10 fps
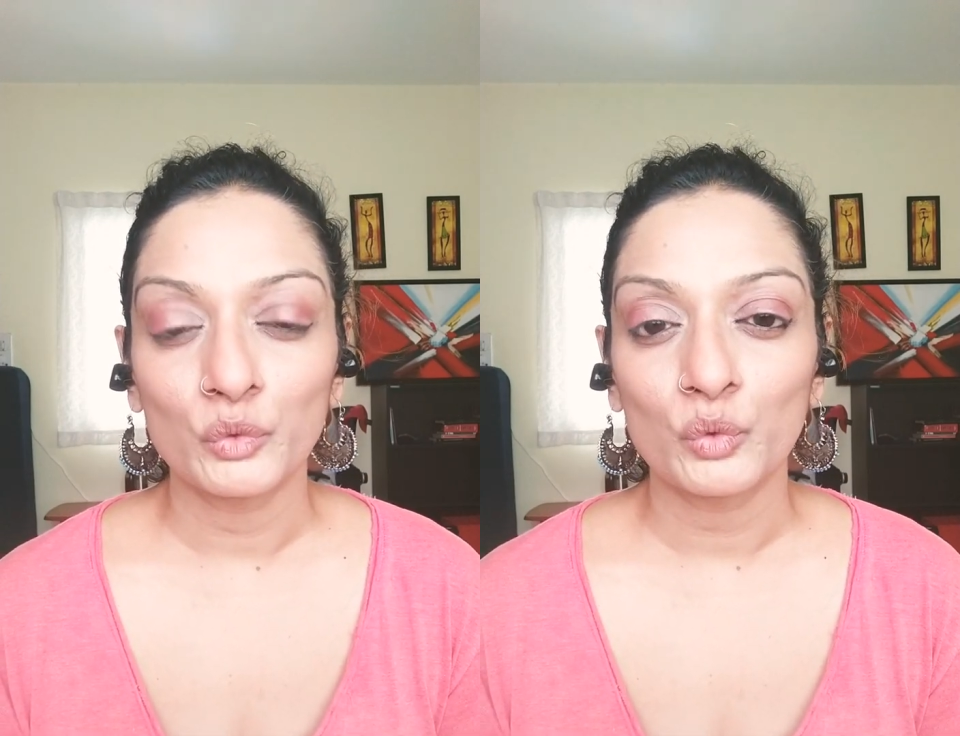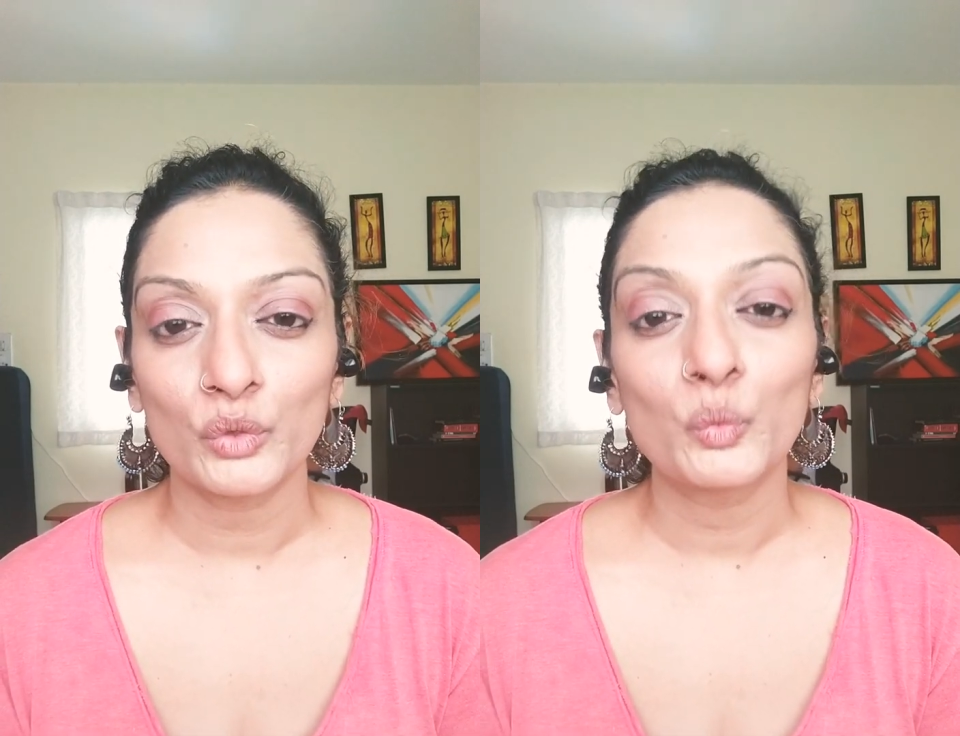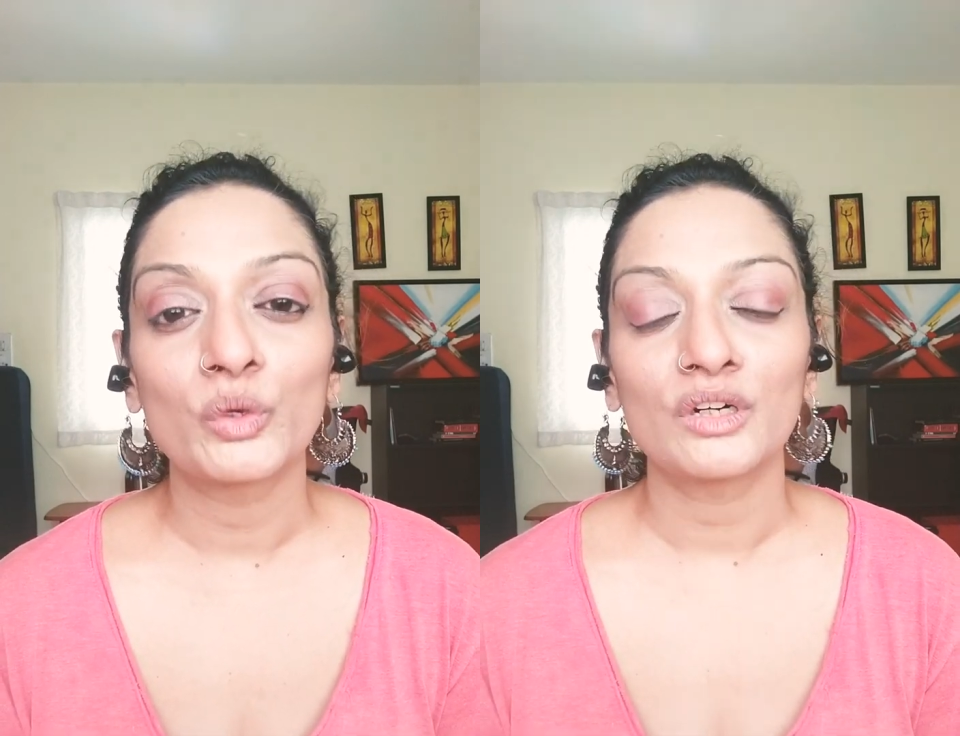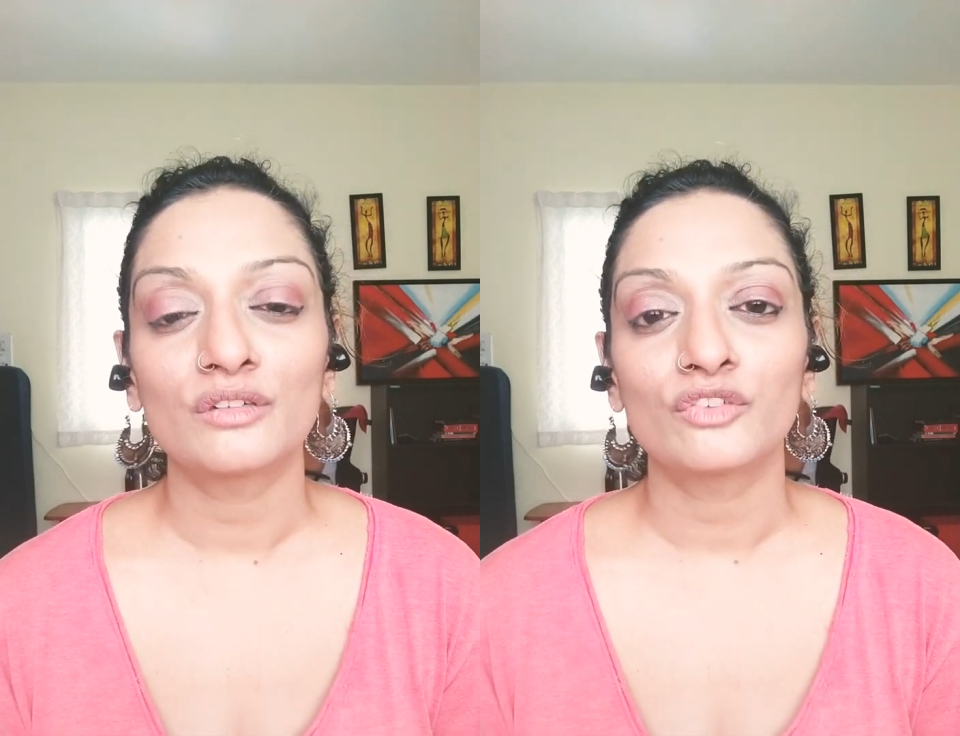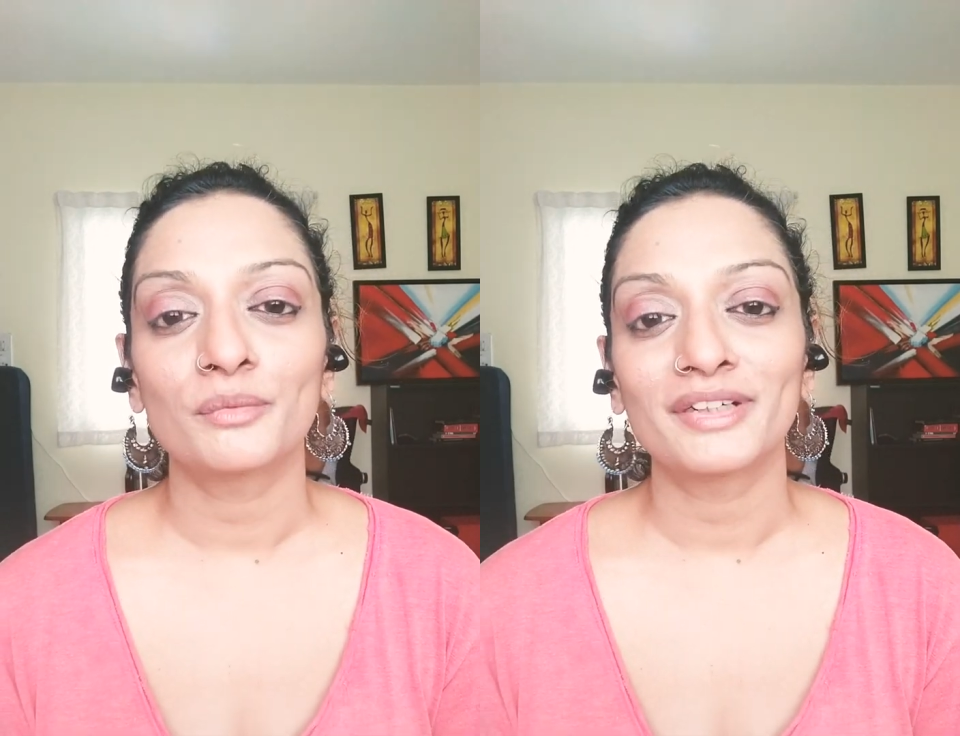you were to
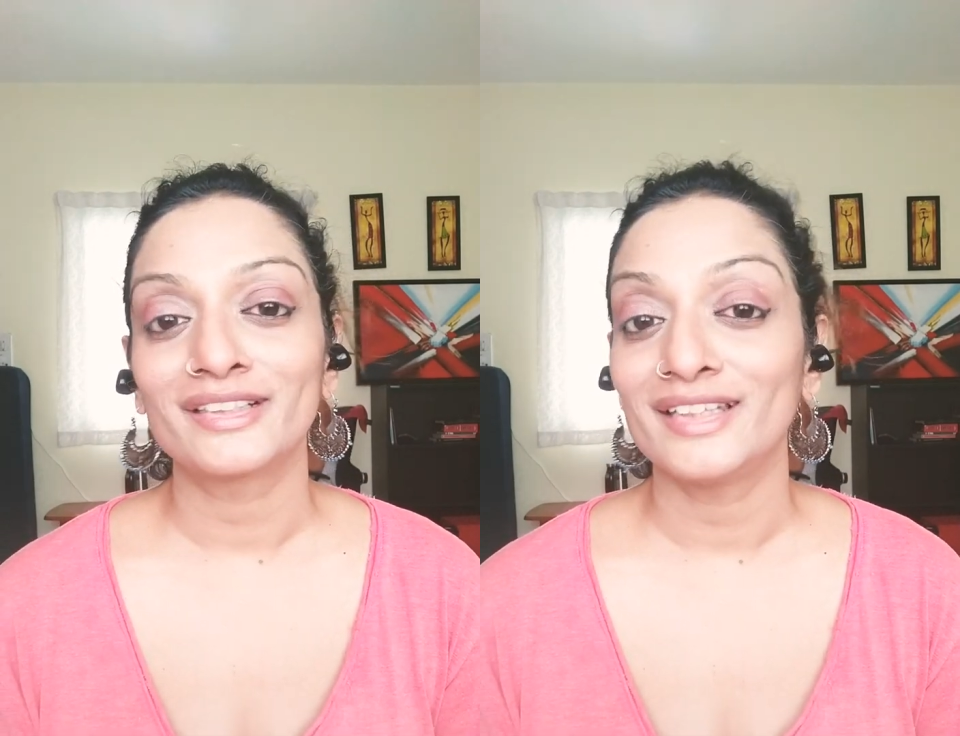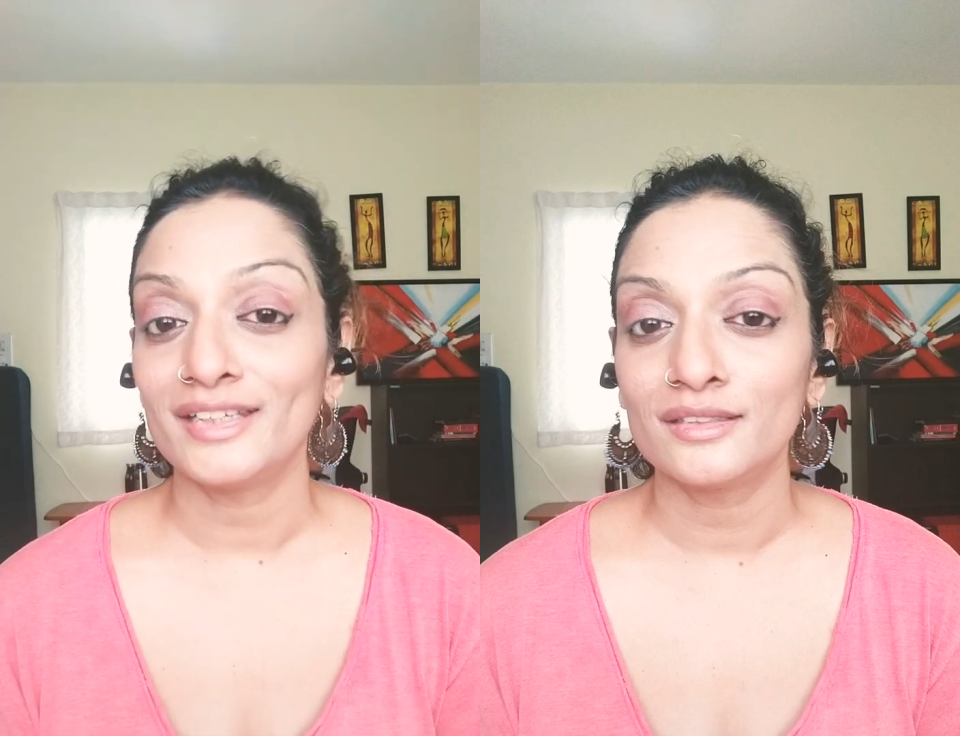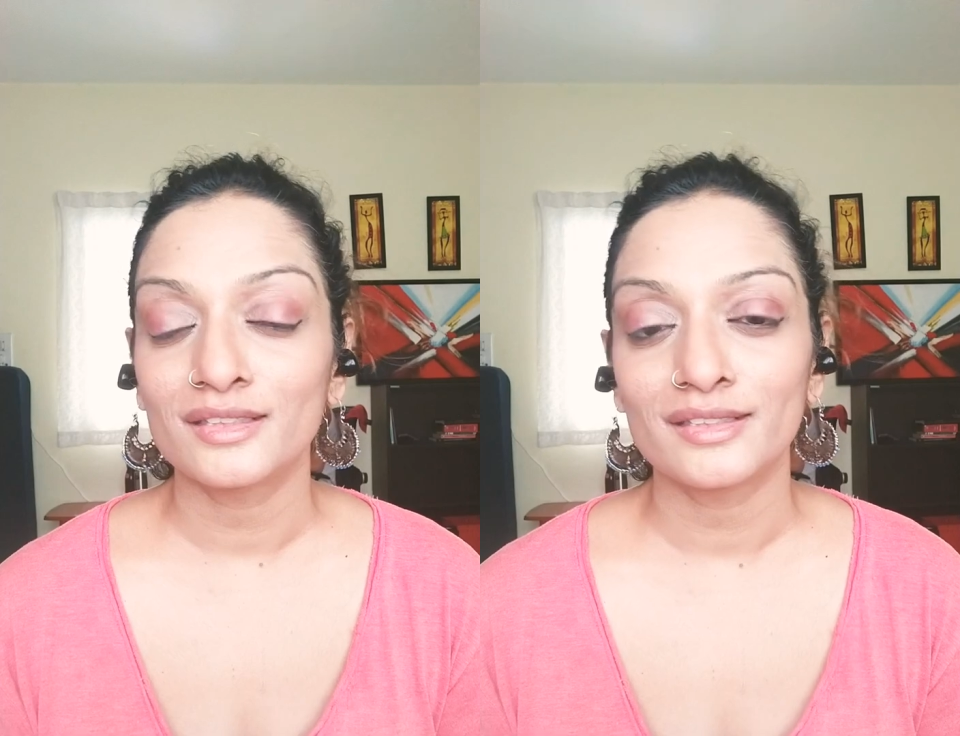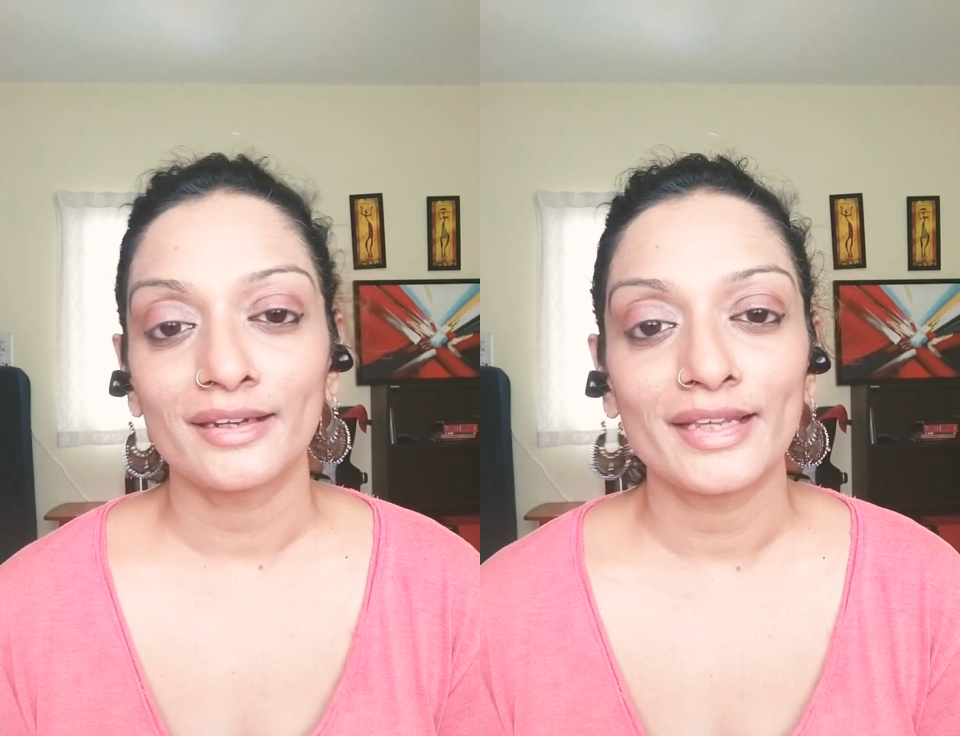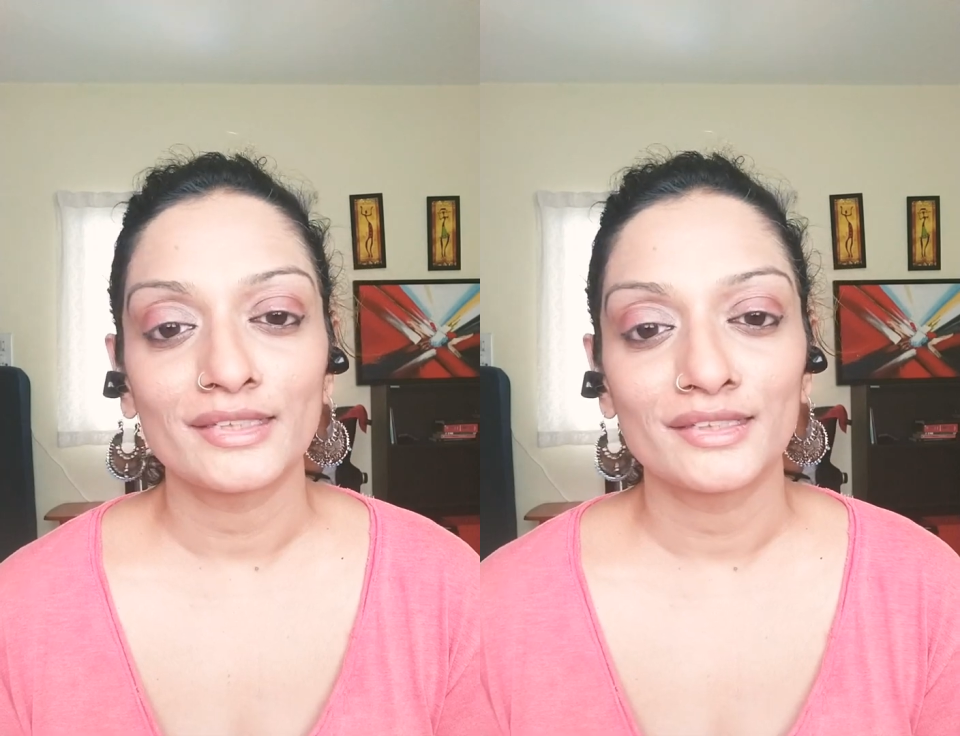work from a clean
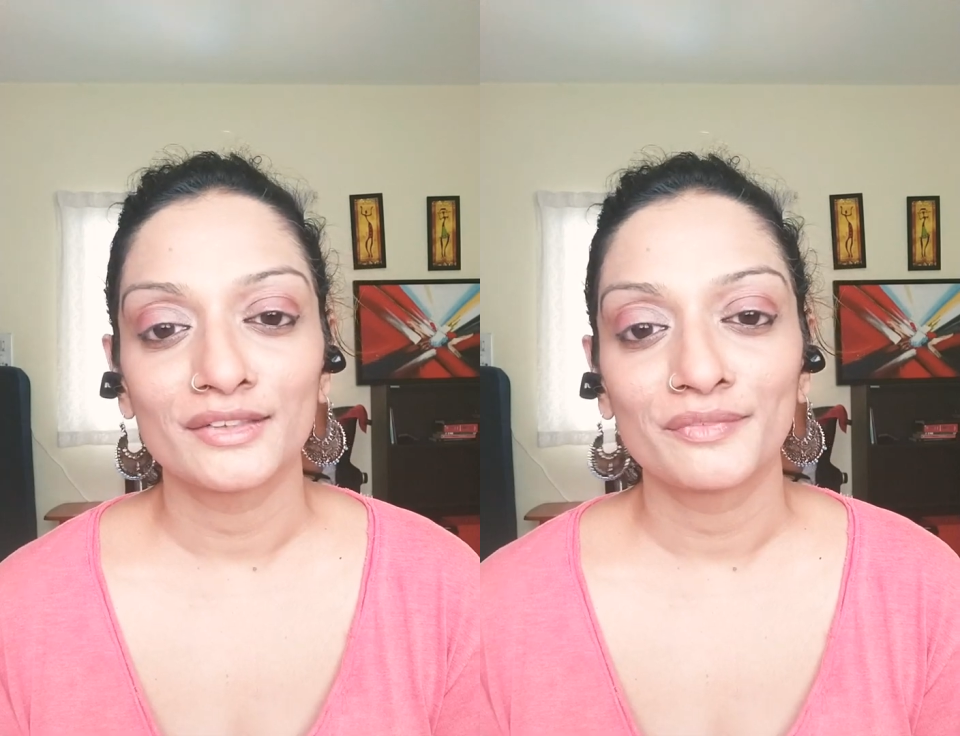slate